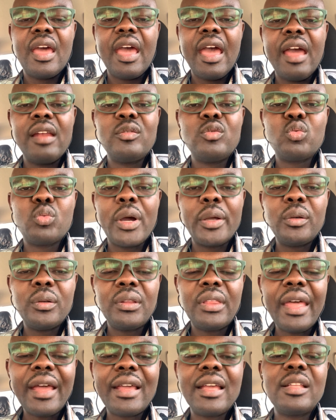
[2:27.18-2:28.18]
And when you
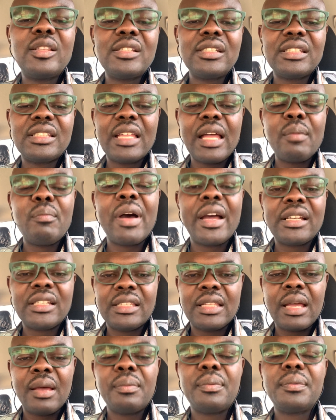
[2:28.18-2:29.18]
take it step by
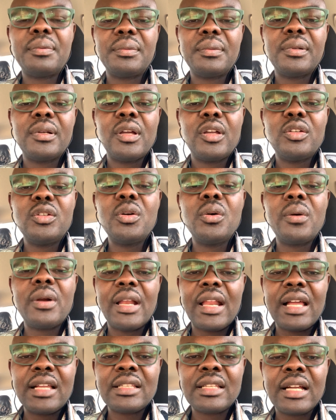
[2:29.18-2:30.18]
step, you
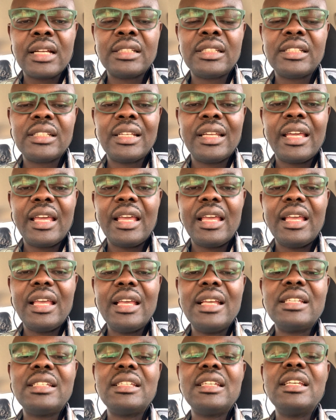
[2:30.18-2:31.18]
realize that
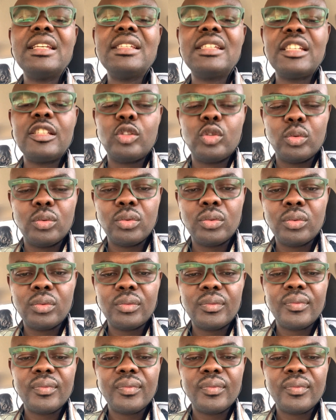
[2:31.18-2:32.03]
it's easy to do.